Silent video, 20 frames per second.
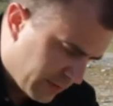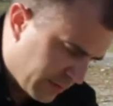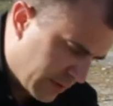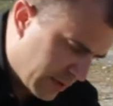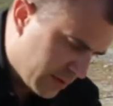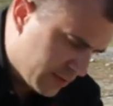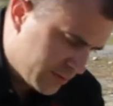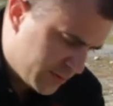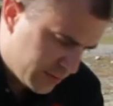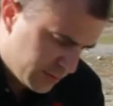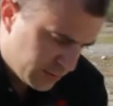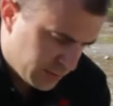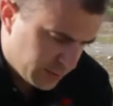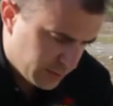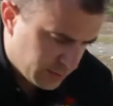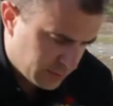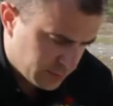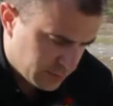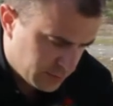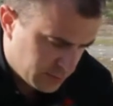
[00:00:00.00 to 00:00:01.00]
end
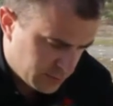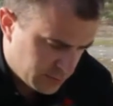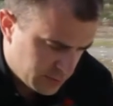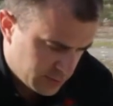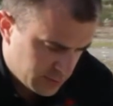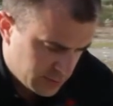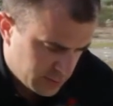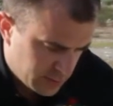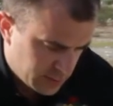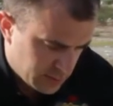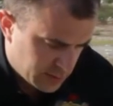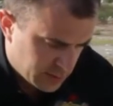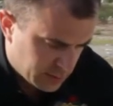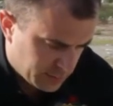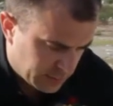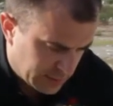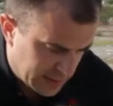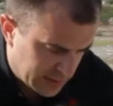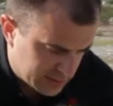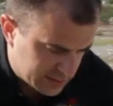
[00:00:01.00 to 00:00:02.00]
to the
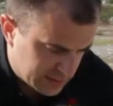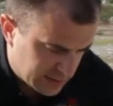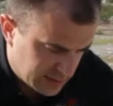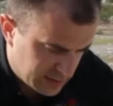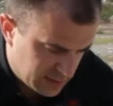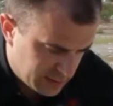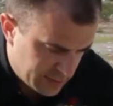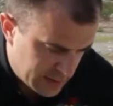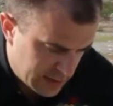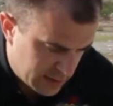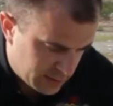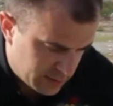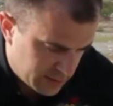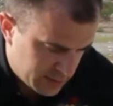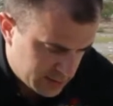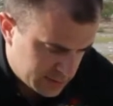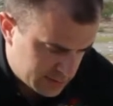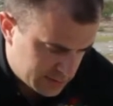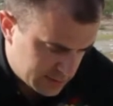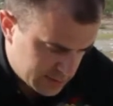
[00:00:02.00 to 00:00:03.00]
black side of the
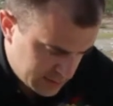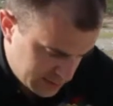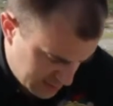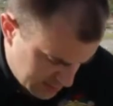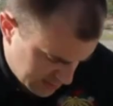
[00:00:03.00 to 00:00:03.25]
batteries,